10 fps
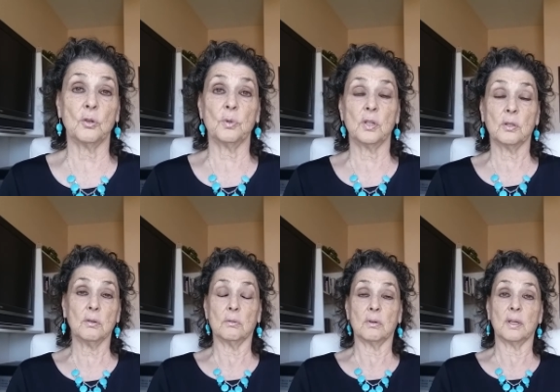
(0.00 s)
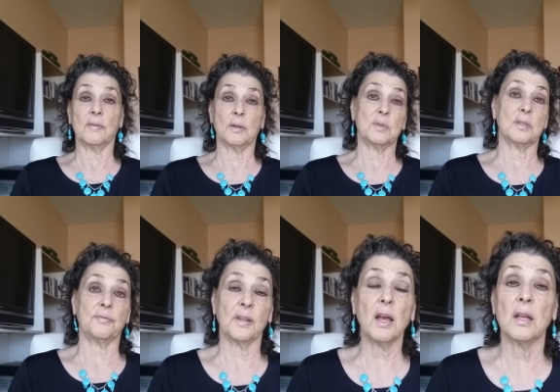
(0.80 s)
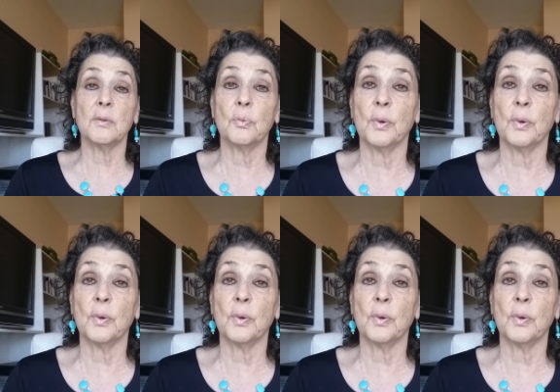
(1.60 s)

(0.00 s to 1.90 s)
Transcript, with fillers: you would do if there was a flood.